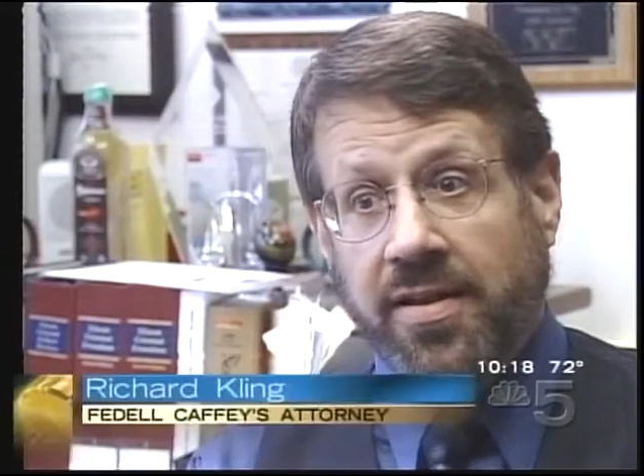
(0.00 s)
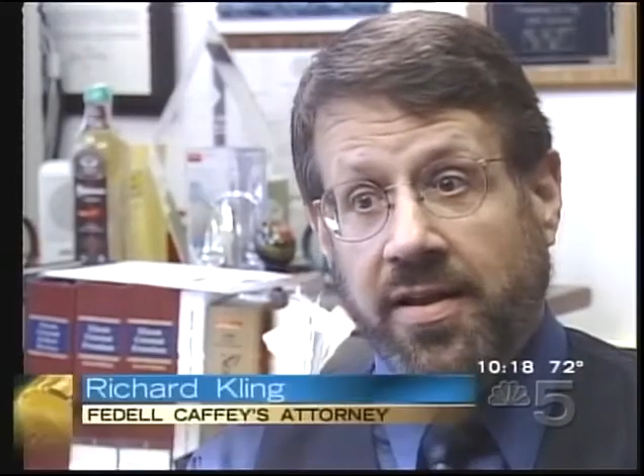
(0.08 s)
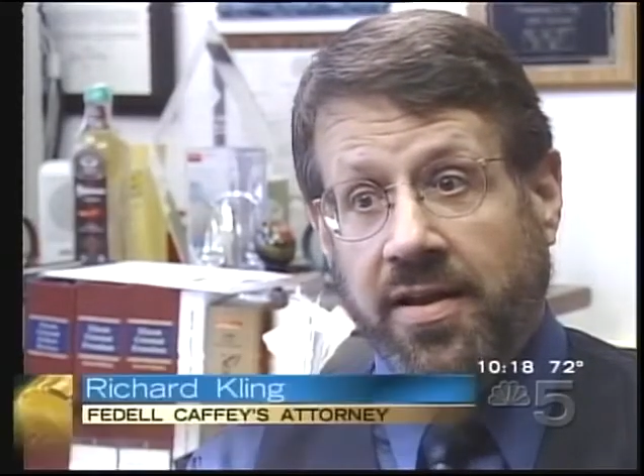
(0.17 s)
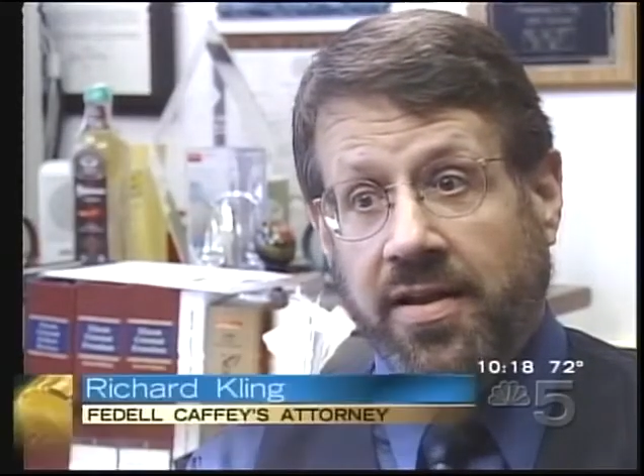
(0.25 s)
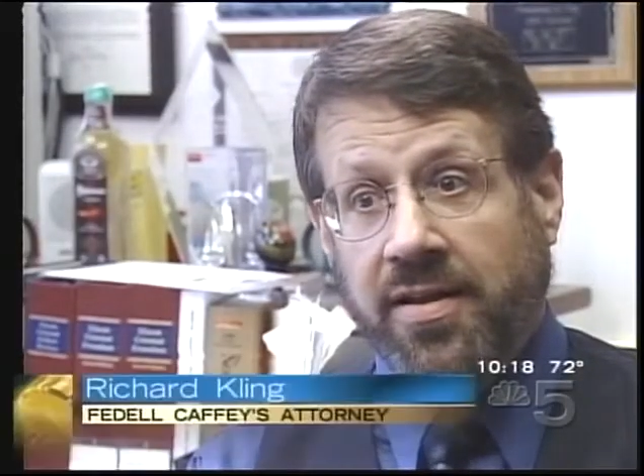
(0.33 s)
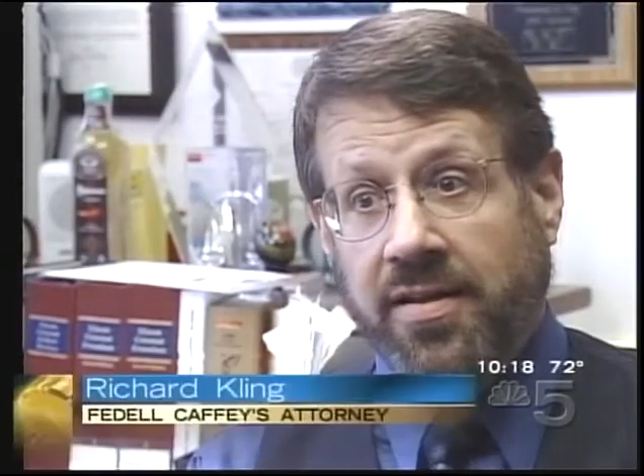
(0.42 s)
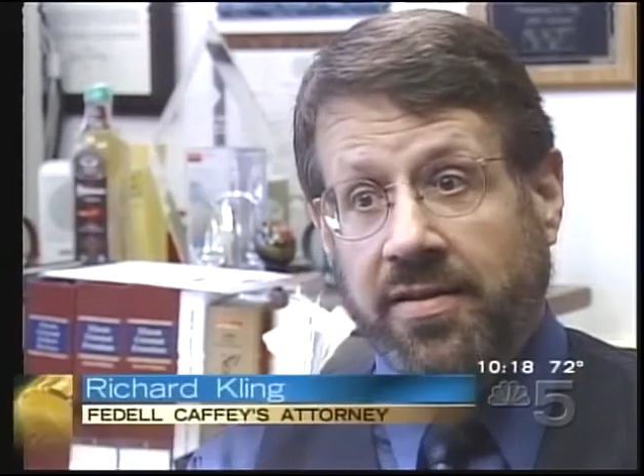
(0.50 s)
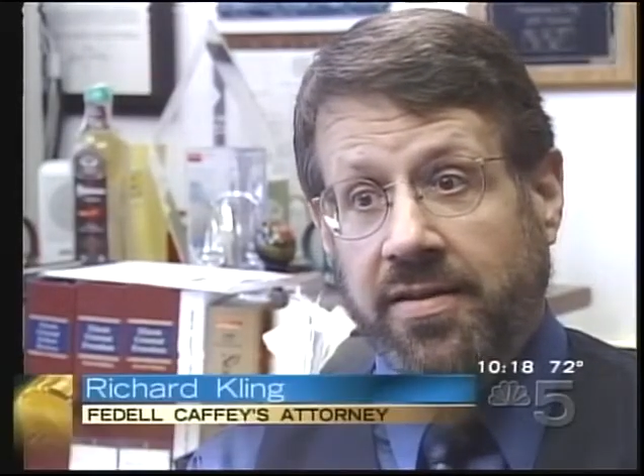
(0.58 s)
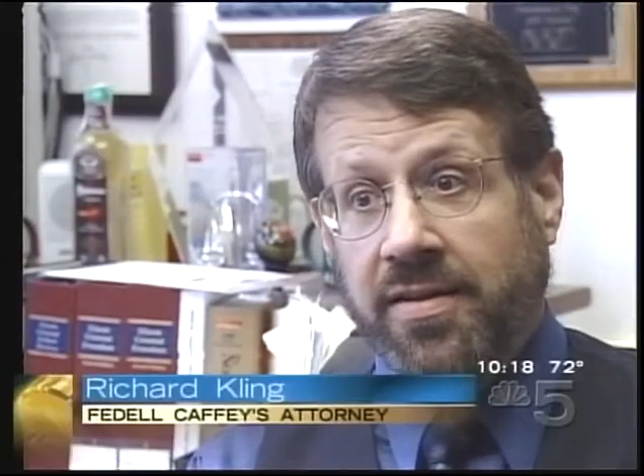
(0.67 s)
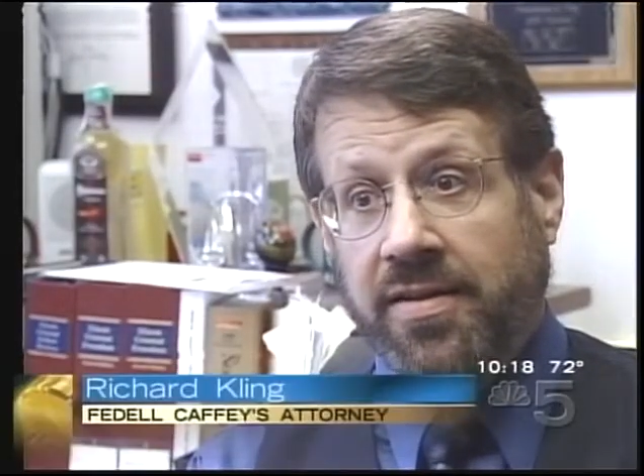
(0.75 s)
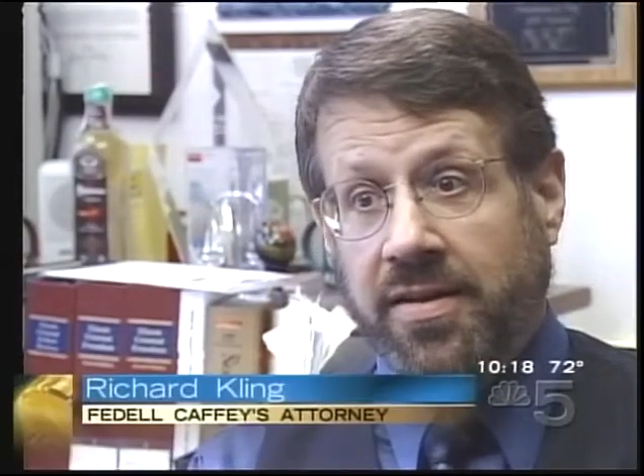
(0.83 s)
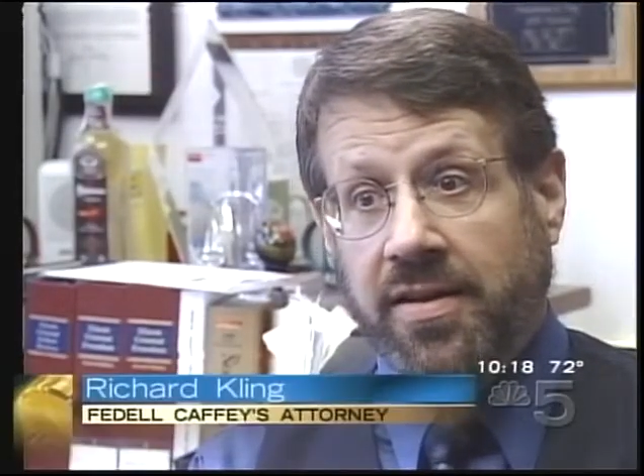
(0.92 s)
uh,
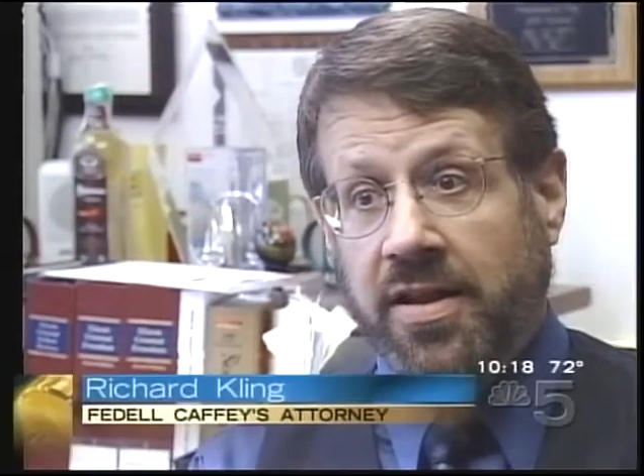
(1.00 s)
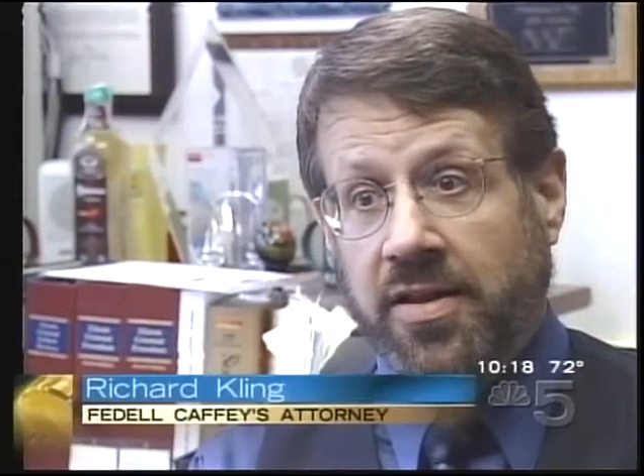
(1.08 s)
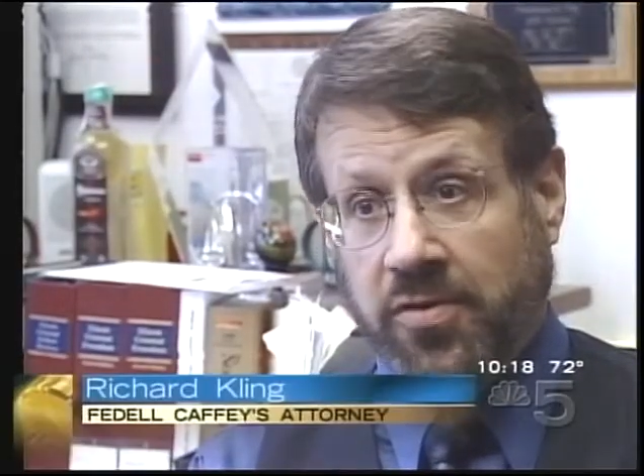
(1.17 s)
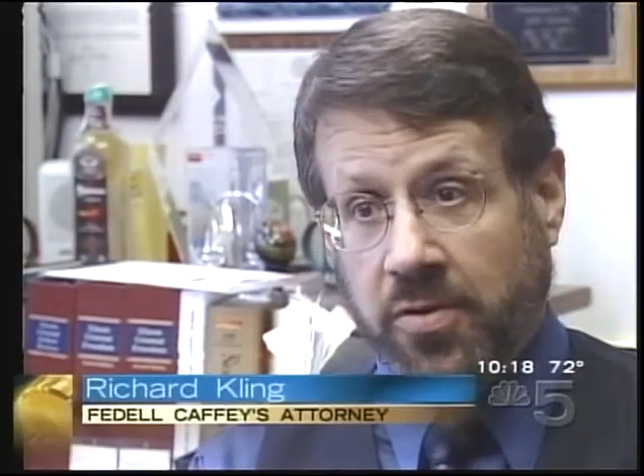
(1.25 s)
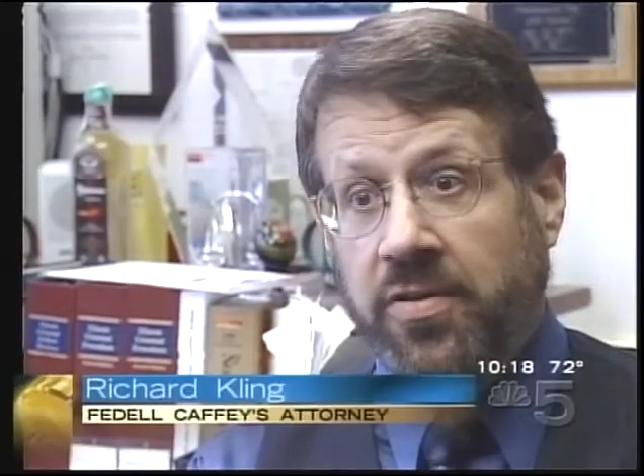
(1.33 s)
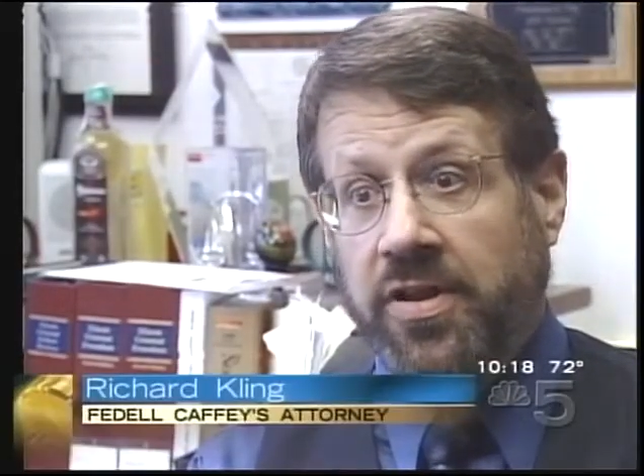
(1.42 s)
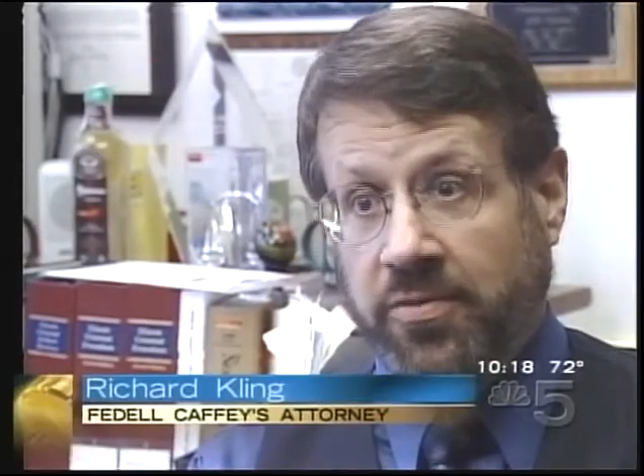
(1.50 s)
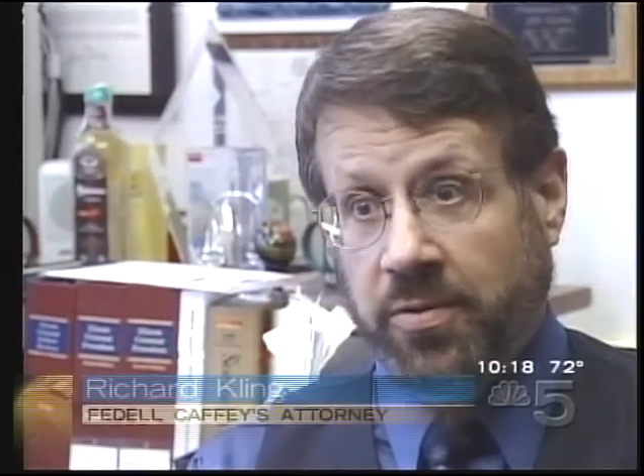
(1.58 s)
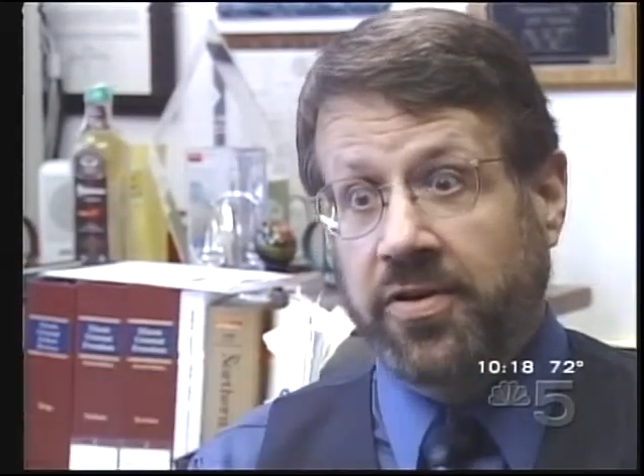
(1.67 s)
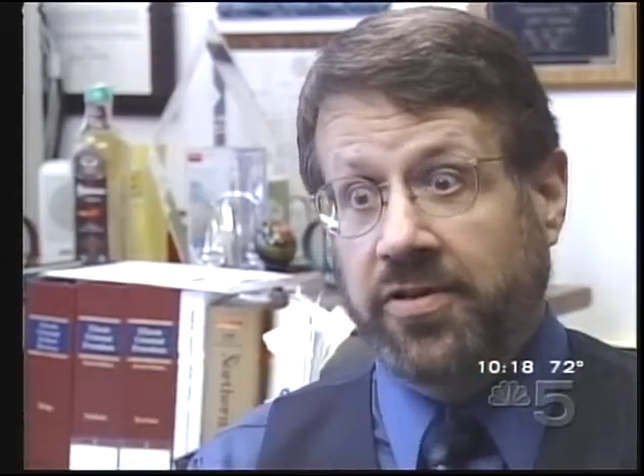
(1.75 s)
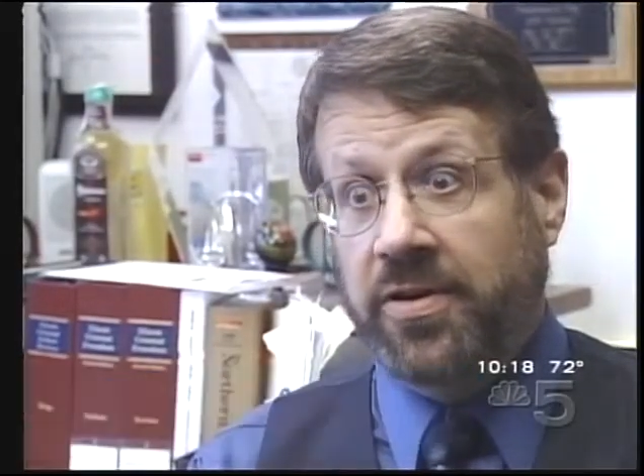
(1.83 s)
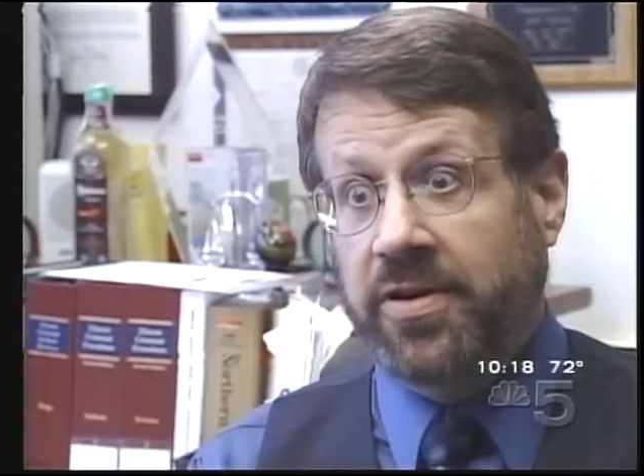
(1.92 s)
it certainly is
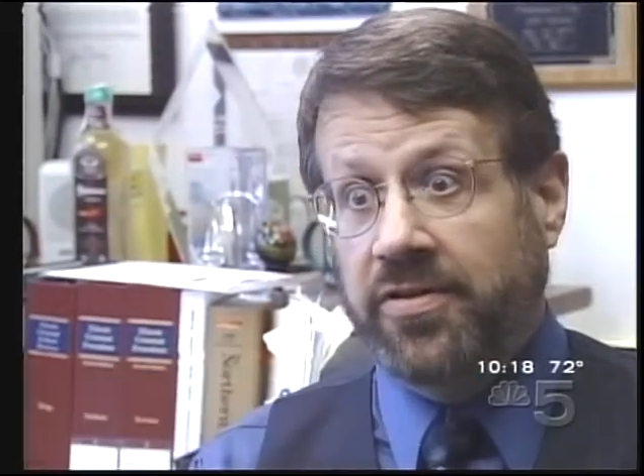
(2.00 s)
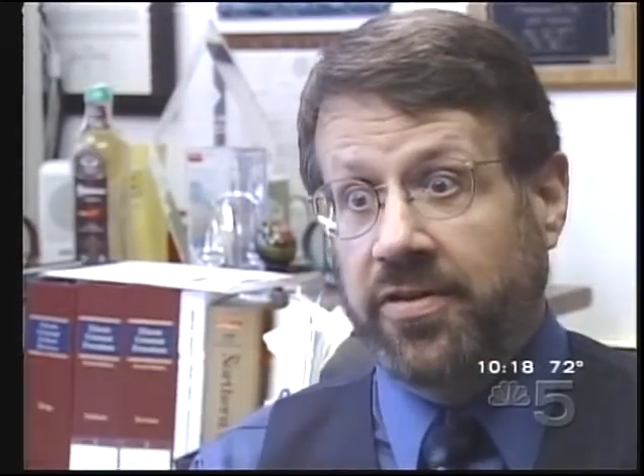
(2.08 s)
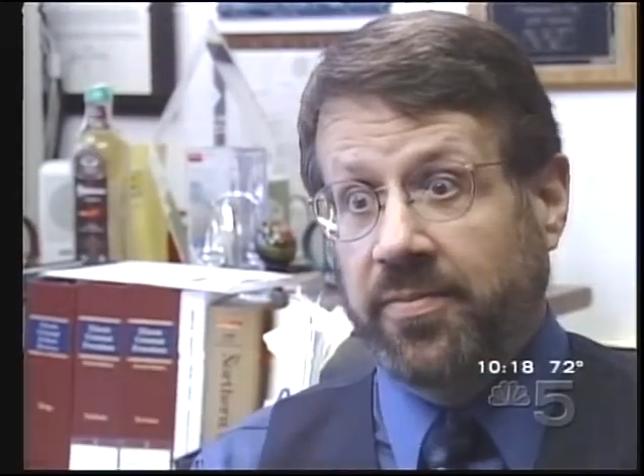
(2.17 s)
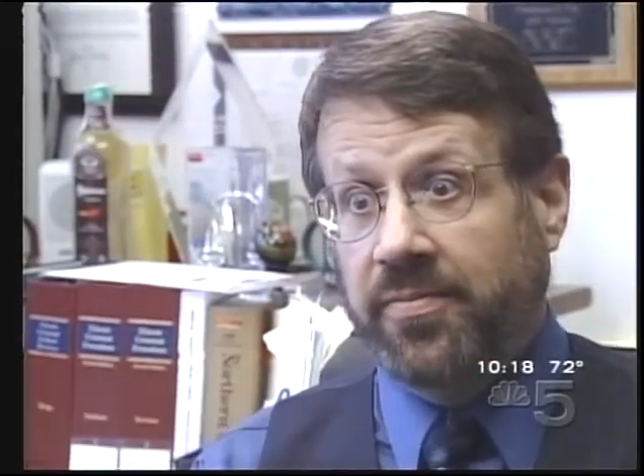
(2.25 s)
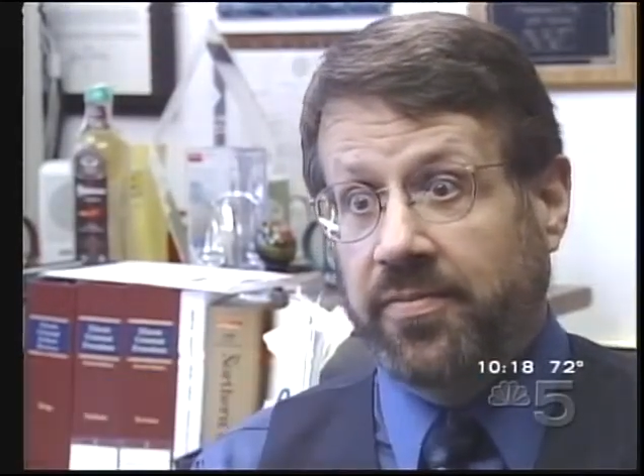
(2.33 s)
real serious.